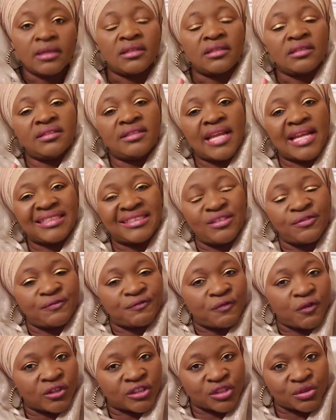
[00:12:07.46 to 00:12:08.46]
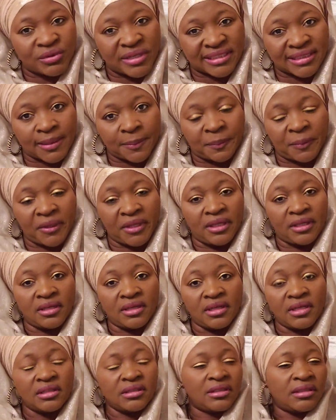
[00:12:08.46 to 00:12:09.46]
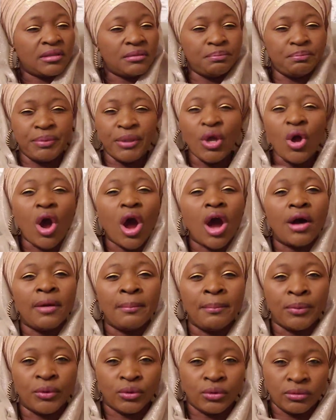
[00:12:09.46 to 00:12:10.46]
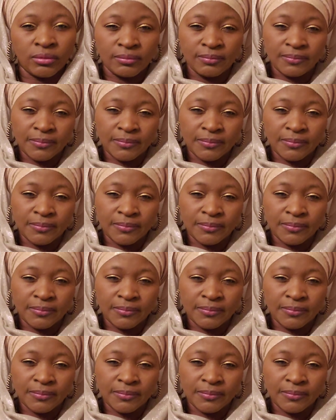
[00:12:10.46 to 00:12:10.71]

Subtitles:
That's the first recipe. Be humble.